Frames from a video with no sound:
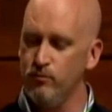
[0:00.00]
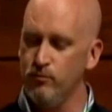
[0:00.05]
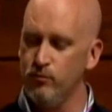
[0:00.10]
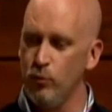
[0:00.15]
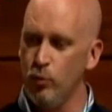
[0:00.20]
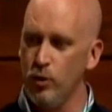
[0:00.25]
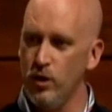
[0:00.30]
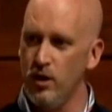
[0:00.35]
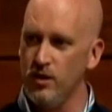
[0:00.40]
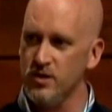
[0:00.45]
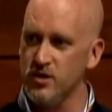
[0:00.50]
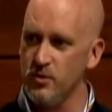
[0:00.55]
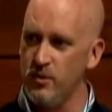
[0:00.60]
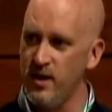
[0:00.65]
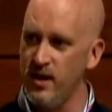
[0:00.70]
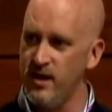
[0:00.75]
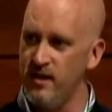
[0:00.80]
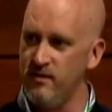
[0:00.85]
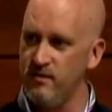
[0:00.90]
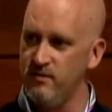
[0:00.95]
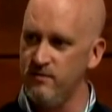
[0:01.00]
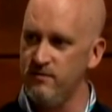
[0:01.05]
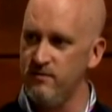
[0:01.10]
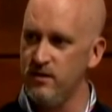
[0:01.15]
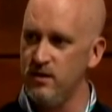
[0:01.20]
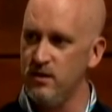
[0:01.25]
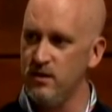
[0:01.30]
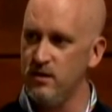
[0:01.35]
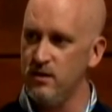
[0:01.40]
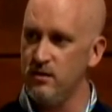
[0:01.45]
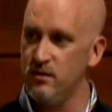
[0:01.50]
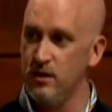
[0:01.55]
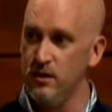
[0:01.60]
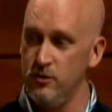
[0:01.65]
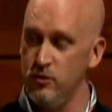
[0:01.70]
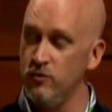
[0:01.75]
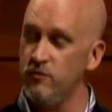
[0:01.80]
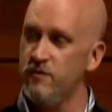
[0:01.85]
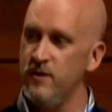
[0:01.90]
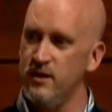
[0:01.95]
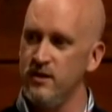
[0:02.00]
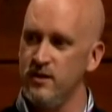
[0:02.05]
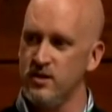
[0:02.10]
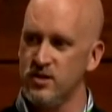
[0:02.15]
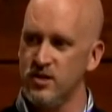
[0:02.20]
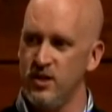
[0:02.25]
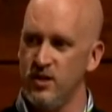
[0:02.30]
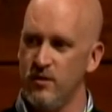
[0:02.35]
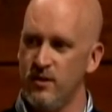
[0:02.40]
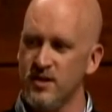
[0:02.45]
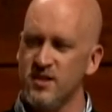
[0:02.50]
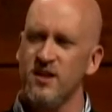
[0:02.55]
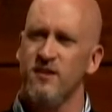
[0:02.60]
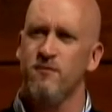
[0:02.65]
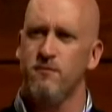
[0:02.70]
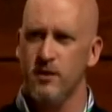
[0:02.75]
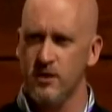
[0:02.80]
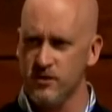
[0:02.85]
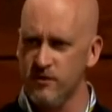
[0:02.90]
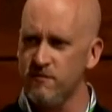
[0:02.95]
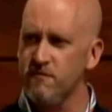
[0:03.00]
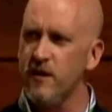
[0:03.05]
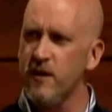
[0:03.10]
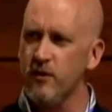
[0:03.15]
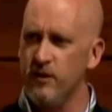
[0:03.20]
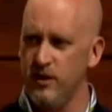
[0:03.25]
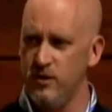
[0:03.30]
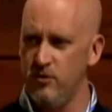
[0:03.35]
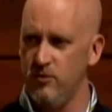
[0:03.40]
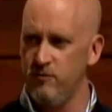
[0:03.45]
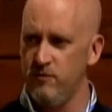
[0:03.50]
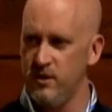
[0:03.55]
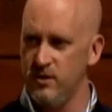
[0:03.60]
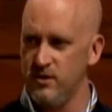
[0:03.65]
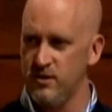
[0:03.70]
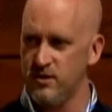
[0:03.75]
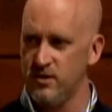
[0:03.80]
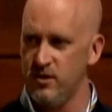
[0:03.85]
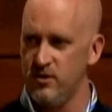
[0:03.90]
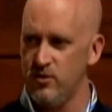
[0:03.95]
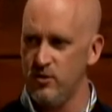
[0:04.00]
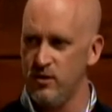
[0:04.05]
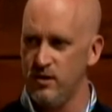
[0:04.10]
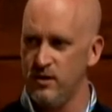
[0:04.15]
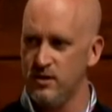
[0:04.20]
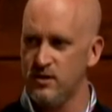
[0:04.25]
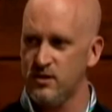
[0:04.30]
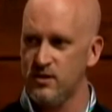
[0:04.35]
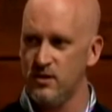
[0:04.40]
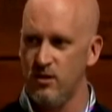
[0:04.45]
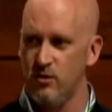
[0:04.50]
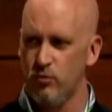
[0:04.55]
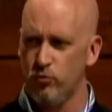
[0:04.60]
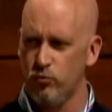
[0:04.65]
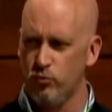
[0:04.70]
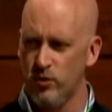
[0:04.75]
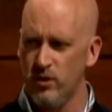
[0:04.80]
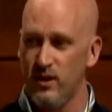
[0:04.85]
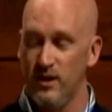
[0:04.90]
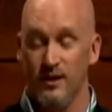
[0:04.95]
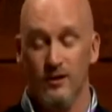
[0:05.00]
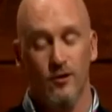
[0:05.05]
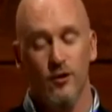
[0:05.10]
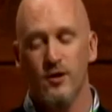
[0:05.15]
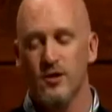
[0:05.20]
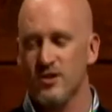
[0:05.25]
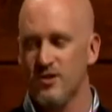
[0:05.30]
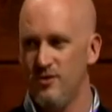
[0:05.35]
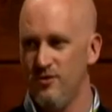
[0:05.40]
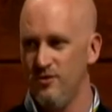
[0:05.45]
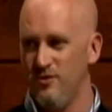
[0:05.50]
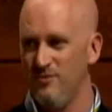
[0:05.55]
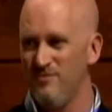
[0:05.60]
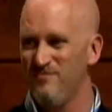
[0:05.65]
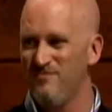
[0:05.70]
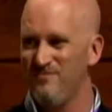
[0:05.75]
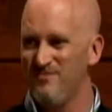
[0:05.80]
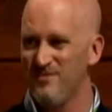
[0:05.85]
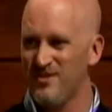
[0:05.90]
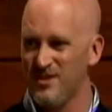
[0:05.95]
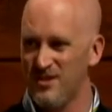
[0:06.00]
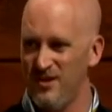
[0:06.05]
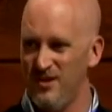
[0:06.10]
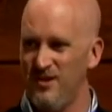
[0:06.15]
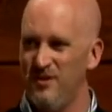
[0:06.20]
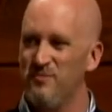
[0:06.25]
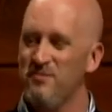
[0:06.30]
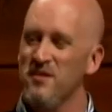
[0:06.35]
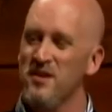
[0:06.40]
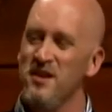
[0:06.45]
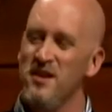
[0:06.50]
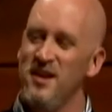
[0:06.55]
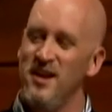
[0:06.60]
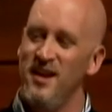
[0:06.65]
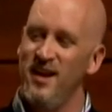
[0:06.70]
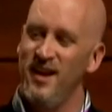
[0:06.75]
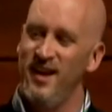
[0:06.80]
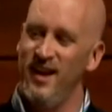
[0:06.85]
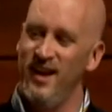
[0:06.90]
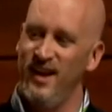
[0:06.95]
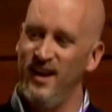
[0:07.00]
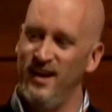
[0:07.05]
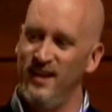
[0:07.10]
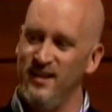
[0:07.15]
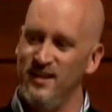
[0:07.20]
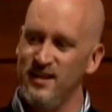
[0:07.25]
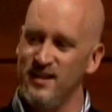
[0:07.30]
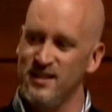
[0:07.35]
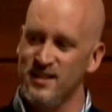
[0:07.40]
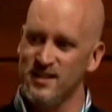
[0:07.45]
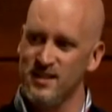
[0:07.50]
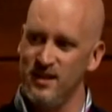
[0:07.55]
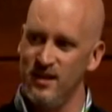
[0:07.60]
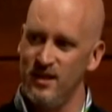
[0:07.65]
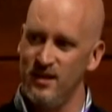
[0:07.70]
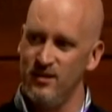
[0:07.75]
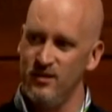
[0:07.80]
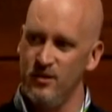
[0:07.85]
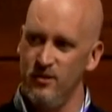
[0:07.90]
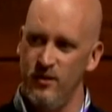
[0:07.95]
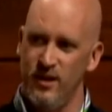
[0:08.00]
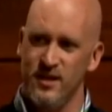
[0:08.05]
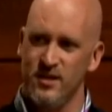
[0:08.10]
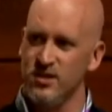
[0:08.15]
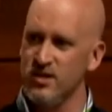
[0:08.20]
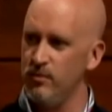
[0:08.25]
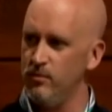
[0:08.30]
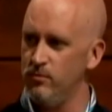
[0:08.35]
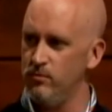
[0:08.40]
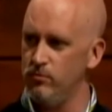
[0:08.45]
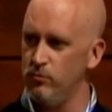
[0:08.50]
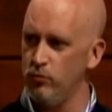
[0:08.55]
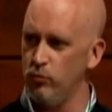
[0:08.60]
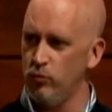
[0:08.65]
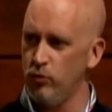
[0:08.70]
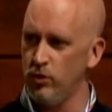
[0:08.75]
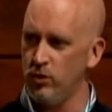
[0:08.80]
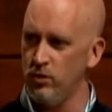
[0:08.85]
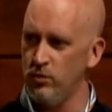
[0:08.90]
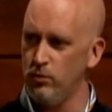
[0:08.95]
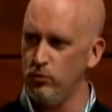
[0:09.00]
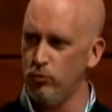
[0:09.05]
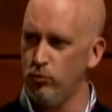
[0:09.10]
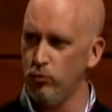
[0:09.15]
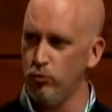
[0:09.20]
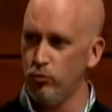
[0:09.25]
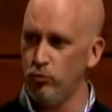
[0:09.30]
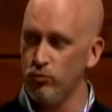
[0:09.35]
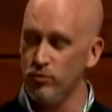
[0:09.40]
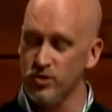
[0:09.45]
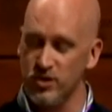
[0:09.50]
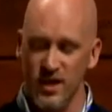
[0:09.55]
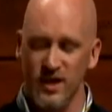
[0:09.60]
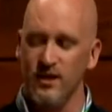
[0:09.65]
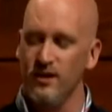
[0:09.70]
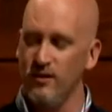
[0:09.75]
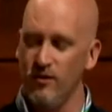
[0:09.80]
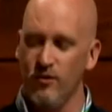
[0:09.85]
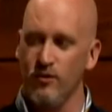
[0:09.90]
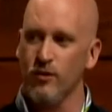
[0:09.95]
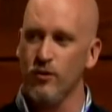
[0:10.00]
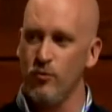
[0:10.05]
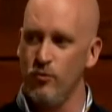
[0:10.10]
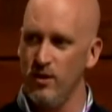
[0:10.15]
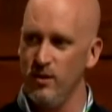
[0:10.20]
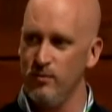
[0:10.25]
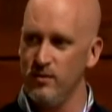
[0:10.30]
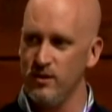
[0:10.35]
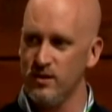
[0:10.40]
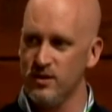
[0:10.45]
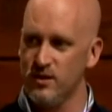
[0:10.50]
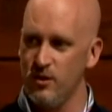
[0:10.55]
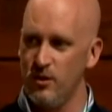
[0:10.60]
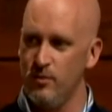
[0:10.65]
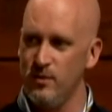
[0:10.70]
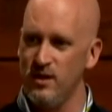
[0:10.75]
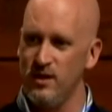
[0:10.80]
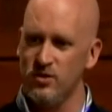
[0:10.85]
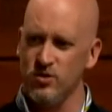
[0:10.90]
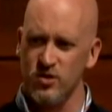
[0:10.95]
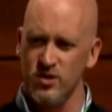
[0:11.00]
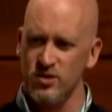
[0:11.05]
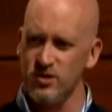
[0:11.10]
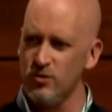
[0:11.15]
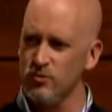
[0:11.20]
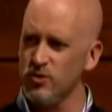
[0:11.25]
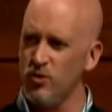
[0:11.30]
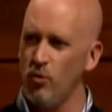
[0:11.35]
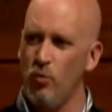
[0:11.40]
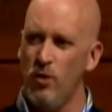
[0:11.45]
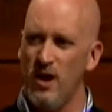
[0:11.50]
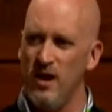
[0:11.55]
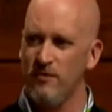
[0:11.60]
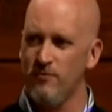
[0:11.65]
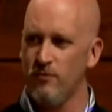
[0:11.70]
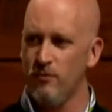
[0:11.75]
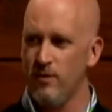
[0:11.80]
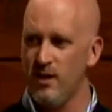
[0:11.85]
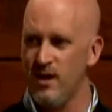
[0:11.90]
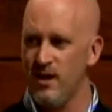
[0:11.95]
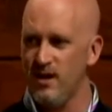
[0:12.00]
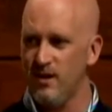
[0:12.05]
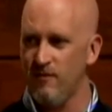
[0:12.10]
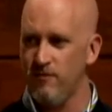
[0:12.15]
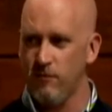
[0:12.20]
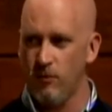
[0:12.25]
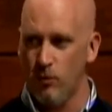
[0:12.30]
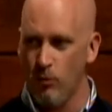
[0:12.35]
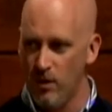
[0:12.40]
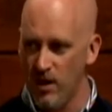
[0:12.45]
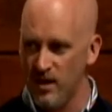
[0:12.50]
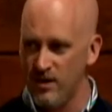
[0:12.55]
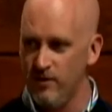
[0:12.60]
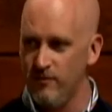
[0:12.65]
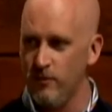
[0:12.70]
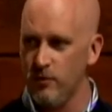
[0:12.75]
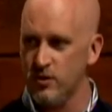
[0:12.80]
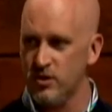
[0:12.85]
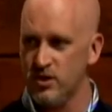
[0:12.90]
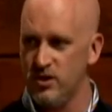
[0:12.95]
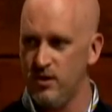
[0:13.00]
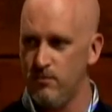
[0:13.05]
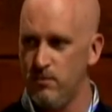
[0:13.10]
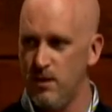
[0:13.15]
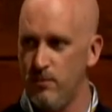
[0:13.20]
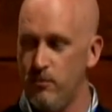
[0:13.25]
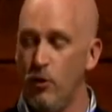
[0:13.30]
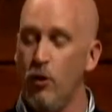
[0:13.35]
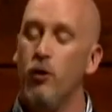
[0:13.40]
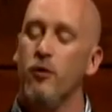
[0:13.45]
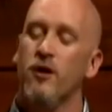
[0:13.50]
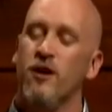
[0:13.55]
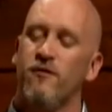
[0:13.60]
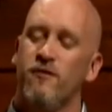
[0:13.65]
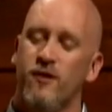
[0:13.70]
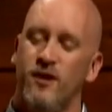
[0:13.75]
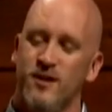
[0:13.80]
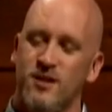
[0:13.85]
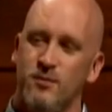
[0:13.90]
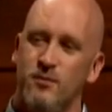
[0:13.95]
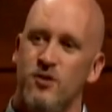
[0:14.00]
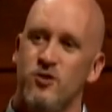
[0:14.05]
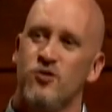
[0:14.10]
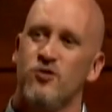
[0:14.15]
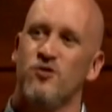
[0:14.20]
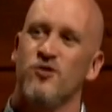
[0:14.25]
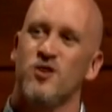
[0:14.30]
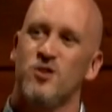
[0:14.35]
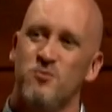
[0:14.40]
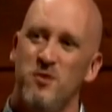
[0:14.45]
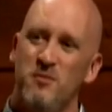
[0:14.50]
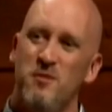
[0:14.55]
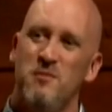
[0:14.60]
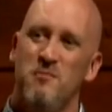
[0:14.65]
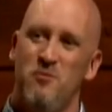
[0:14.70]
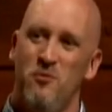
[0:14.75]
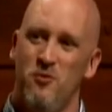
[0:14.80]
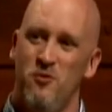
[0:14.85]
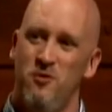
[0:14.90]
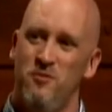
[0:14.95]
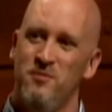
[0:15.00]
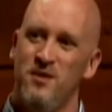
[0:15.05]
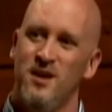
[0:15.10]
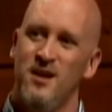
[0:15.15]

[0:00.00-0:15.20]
We also have a new fitness center. I say it's a fairly new fitness center, and it's it looks new still. And it's, has some real state-of-the-art equipment. So, I mean, it's just, there's a wide variety for a wide diversity of people. Oh, and I forgot to mention a swimming pool.